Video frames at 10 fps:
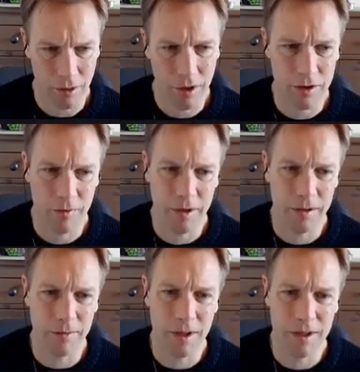Okay, so we
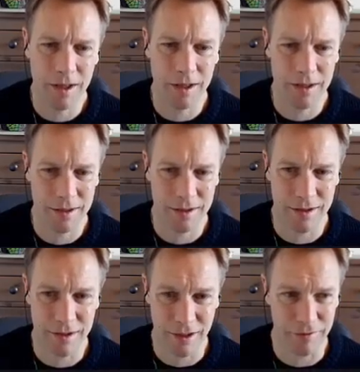didn't manage to get this to
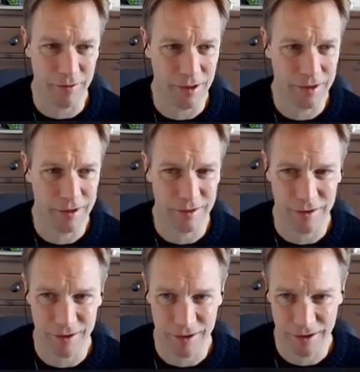segfault. That's
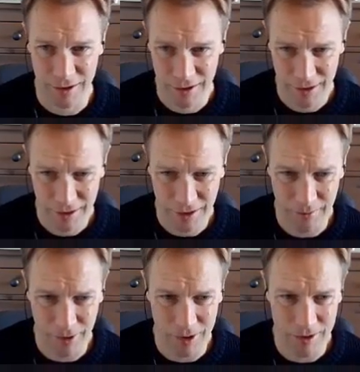interesting,
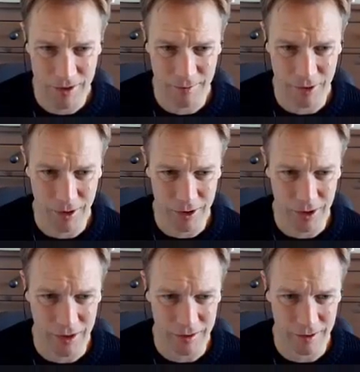um, because some kind of
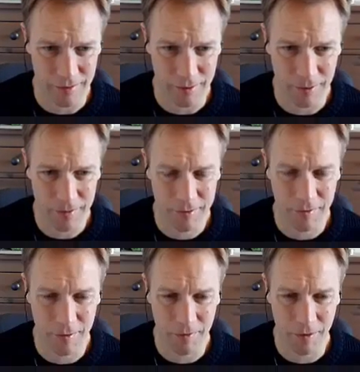checking is happening. Perhaps if
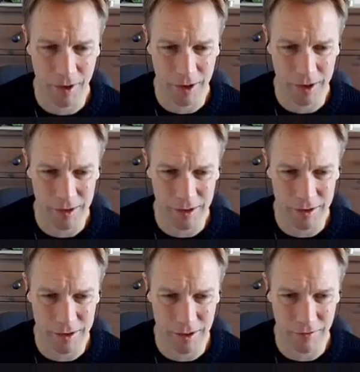we were running in
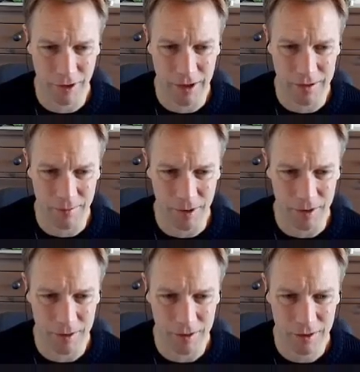this in release
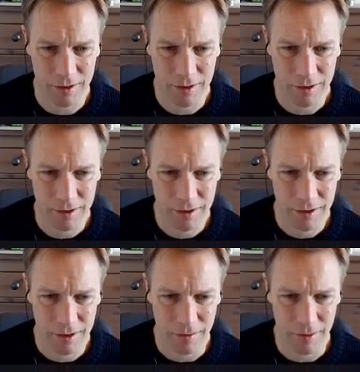mode,
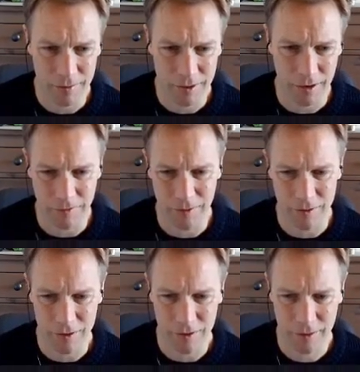it would have
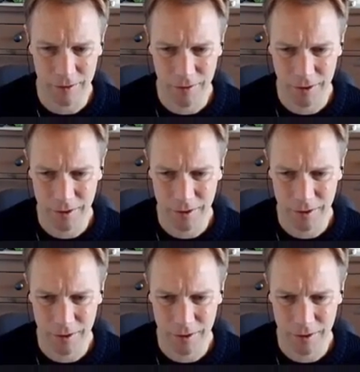segfaulted. Should we try?